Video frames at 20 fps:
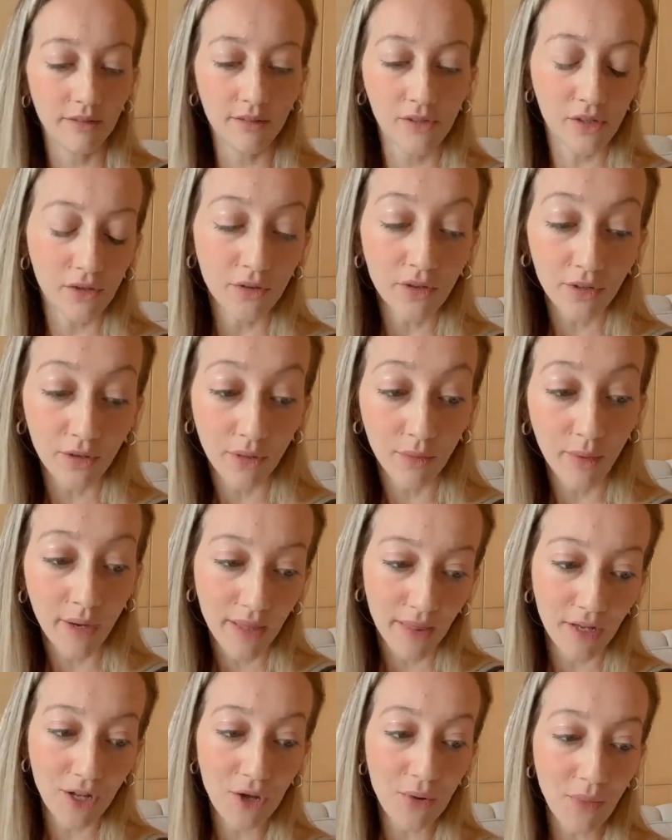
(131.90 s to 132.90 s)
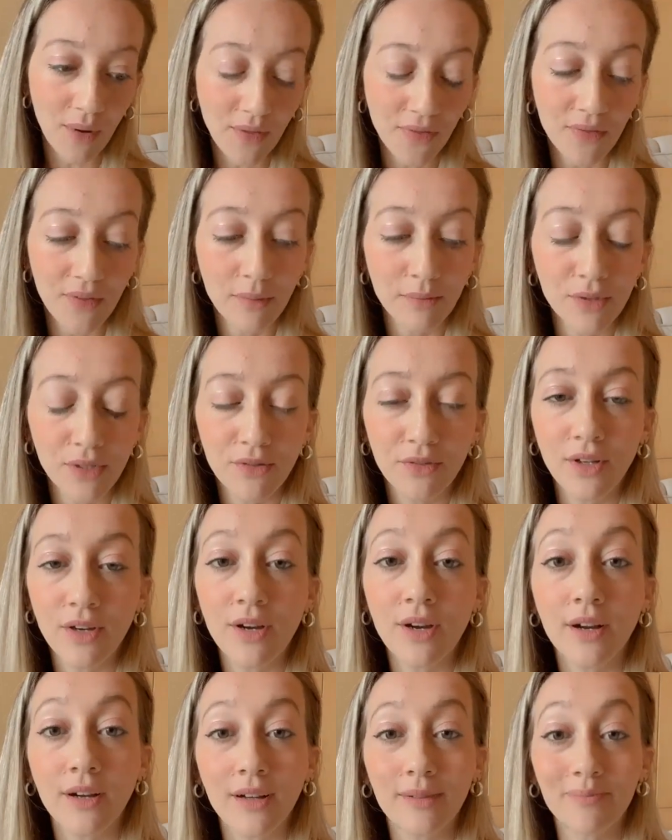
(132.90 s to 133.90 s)
to look the way that you want them to
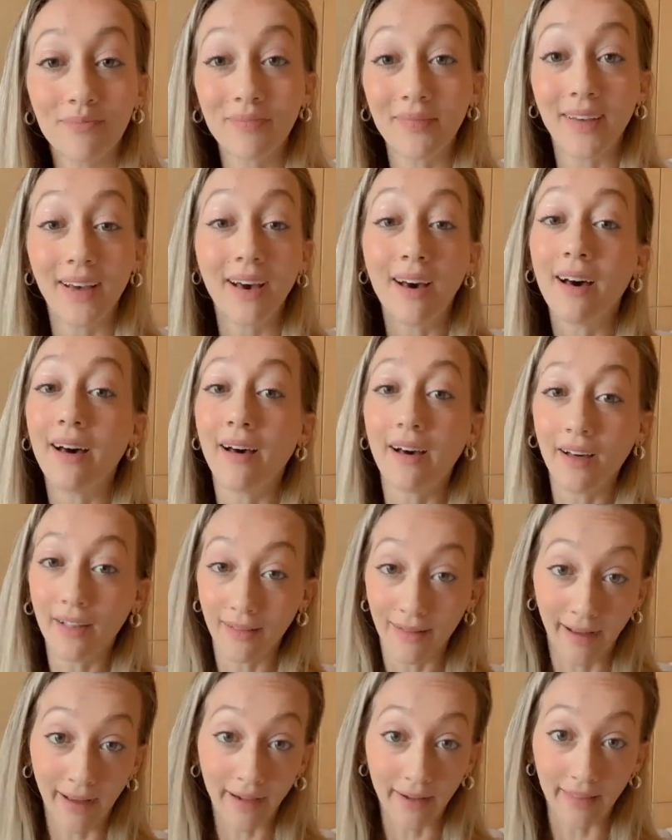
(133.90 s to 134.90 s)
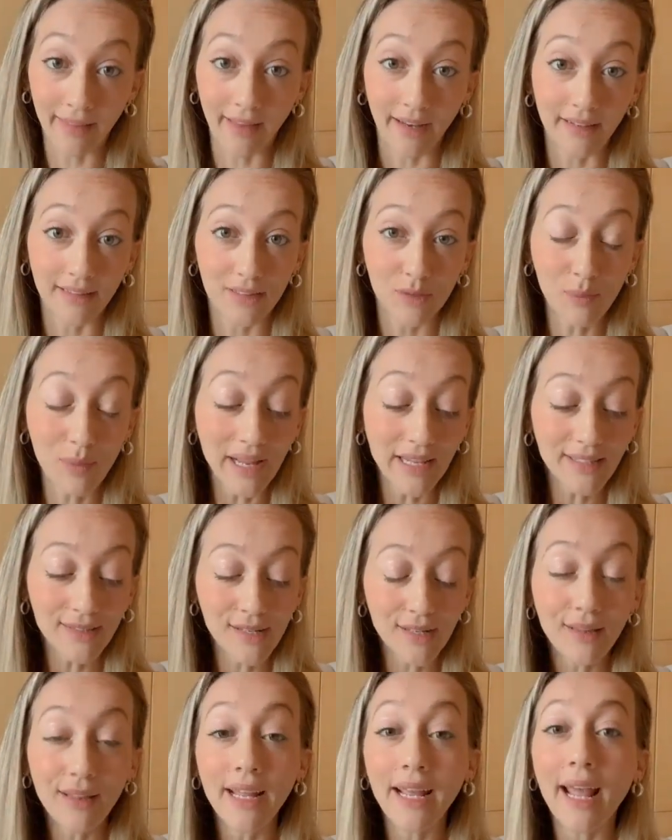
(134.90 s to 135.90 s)
look. A lot of things.
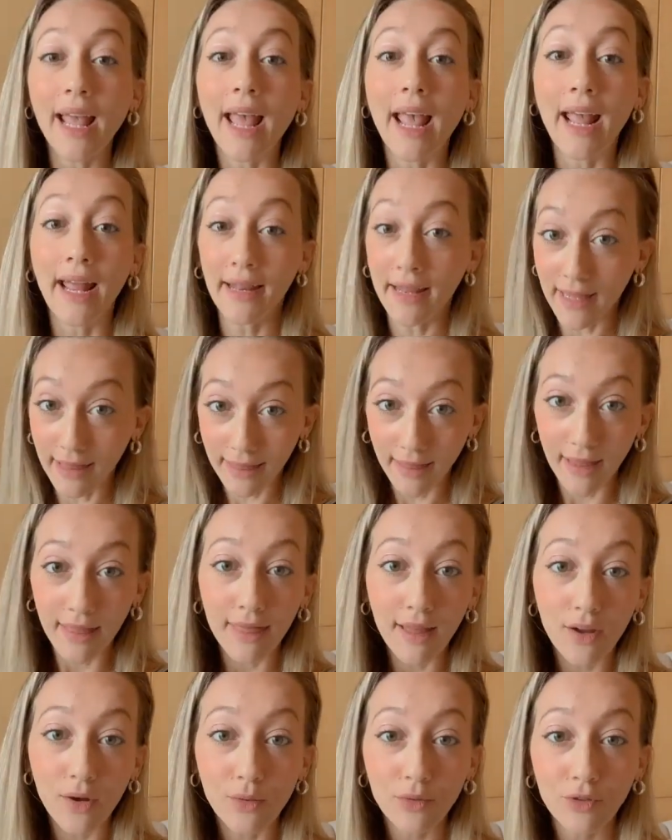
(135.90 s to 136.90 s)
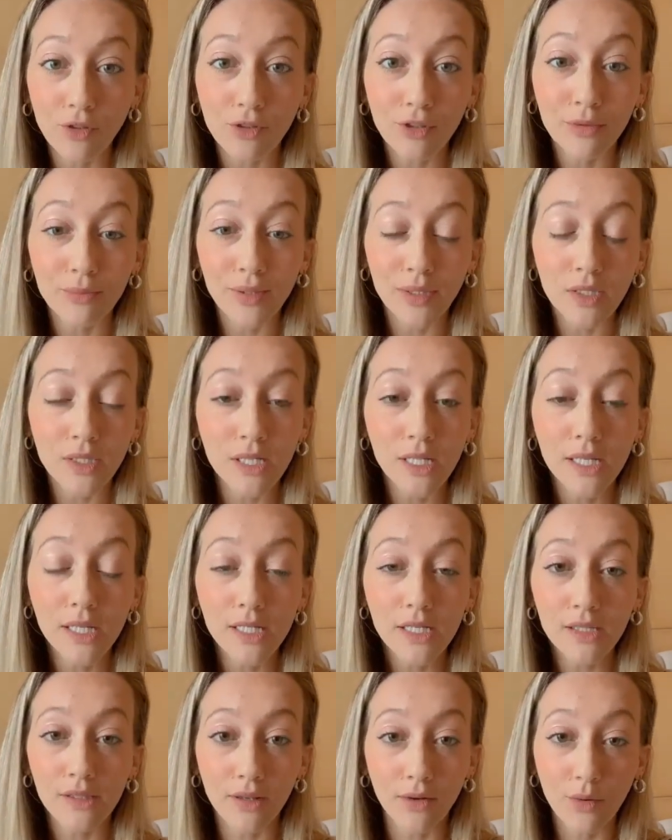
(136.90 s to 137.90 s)
Basically, anything that goes on your
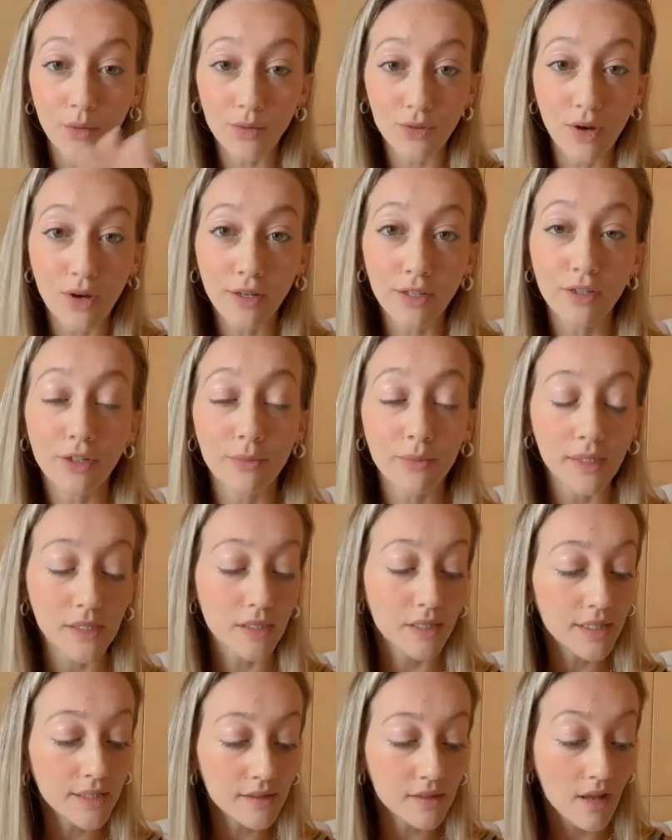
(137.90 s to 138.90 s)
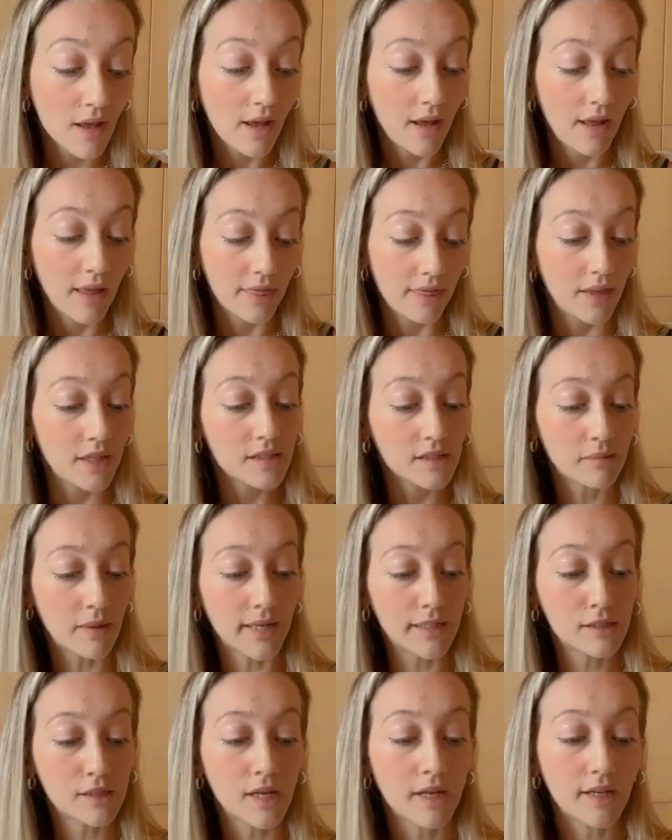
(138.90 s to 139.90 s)
business, it goes on in your business, this
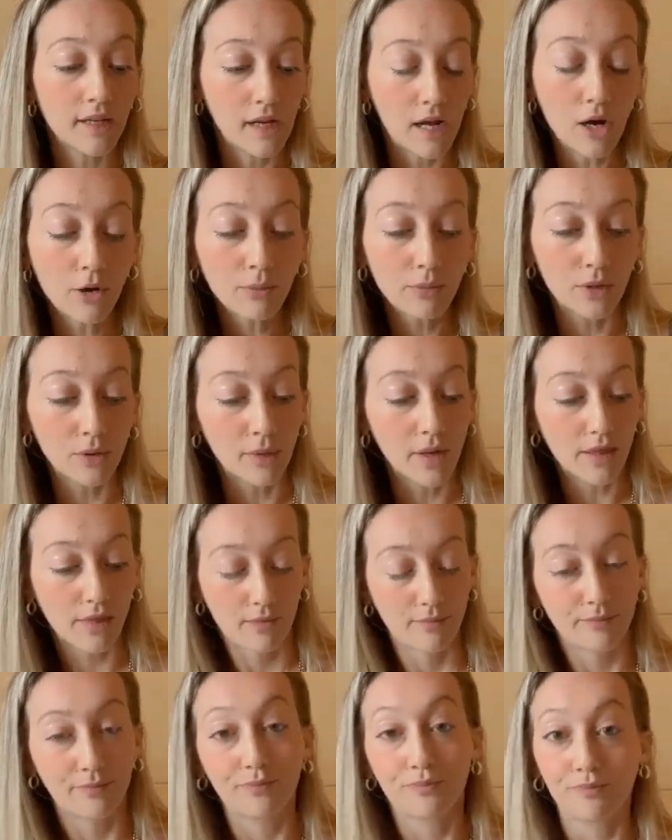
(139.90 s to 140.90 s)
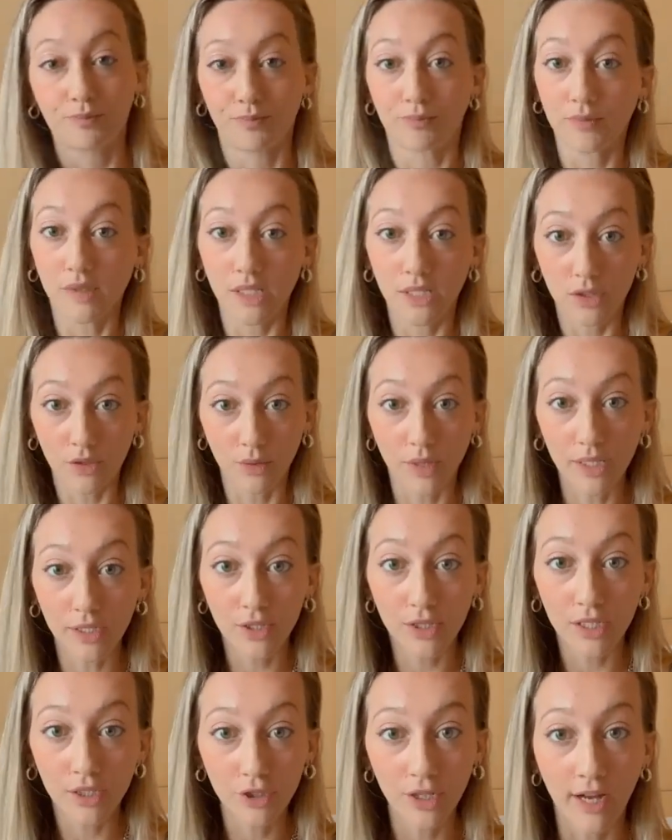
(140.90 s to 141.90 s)
mindset can help you with. So
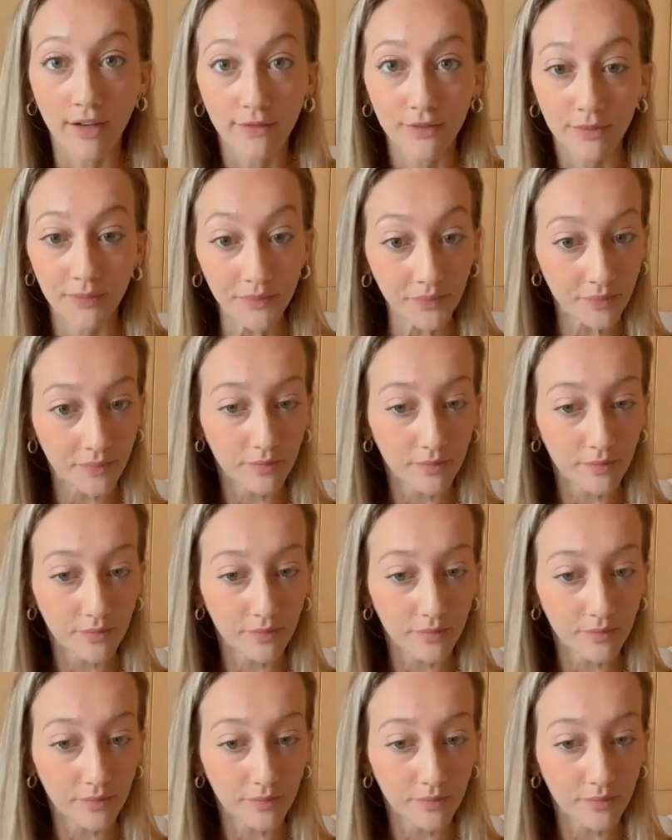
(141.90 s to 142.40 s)
here's the shift.